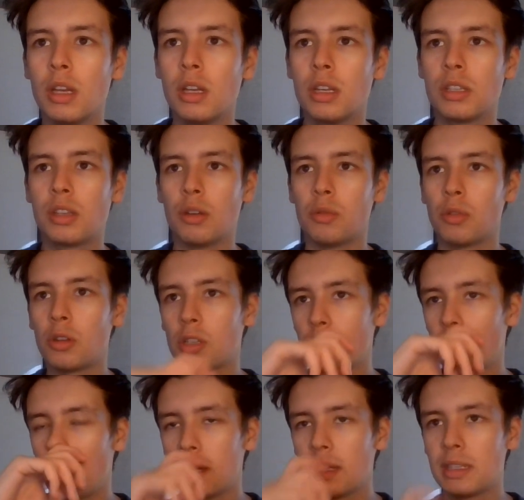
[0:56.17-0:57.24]
So not a
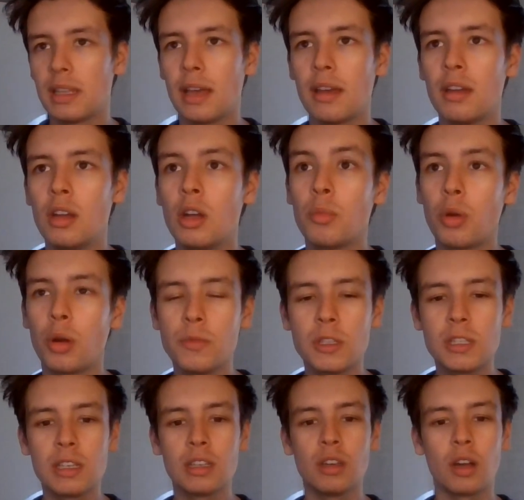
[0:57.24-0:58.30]
surprise there.
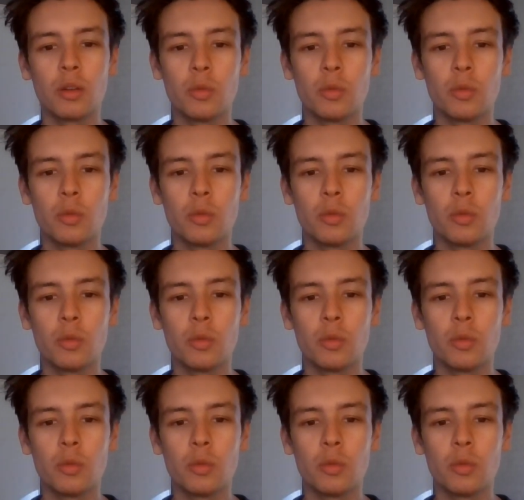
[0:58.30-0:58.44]
Promising Young